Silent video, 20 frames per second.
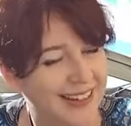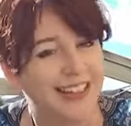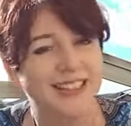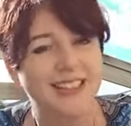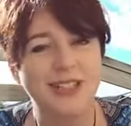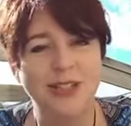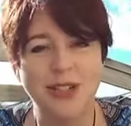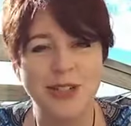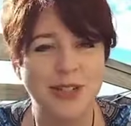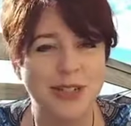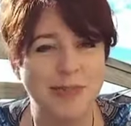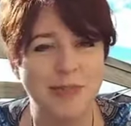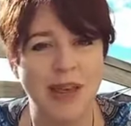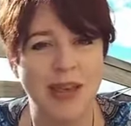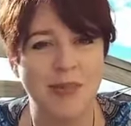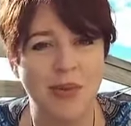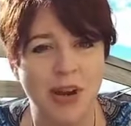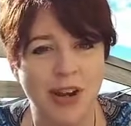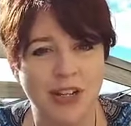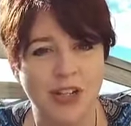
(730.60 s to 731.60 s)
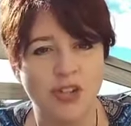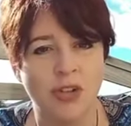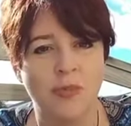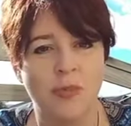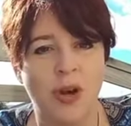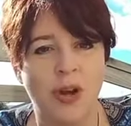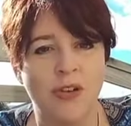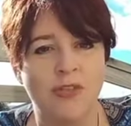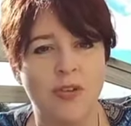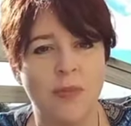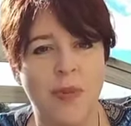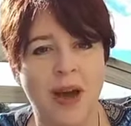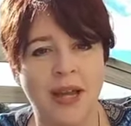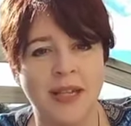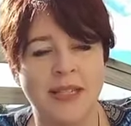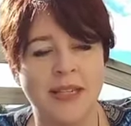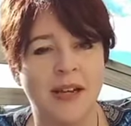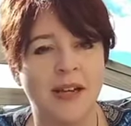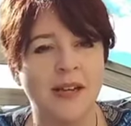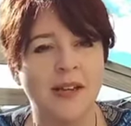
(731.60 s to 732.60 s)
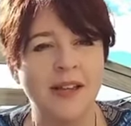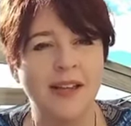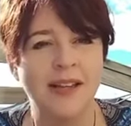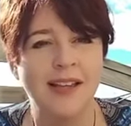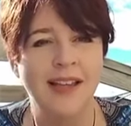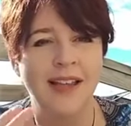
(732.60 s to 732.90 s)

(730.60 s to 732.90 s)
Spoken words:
Excuse me while I trip over my tongue.